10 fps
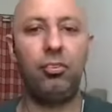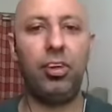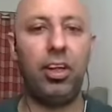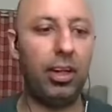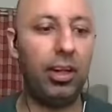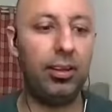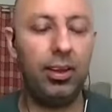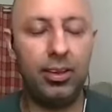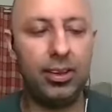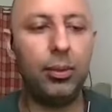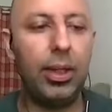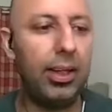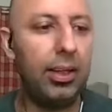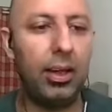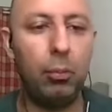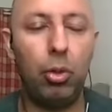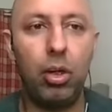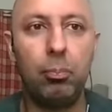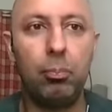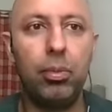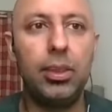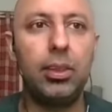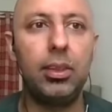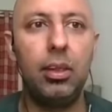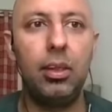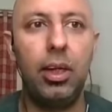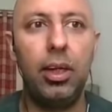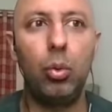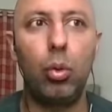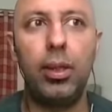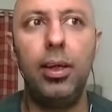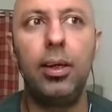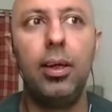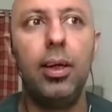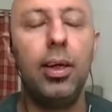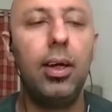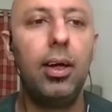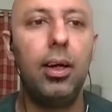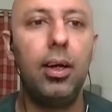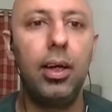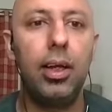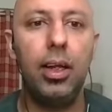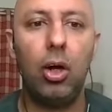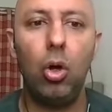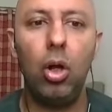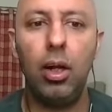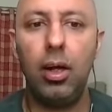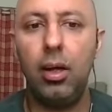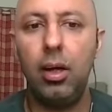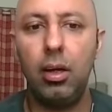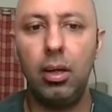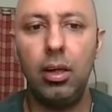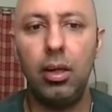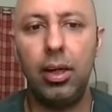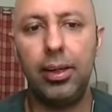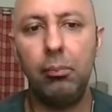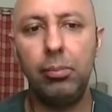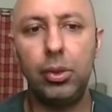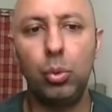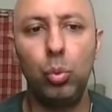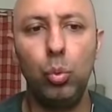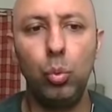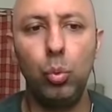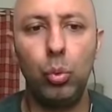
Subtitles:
fair. And I think this is why I brought up this anecdote. I think in all our attempts to,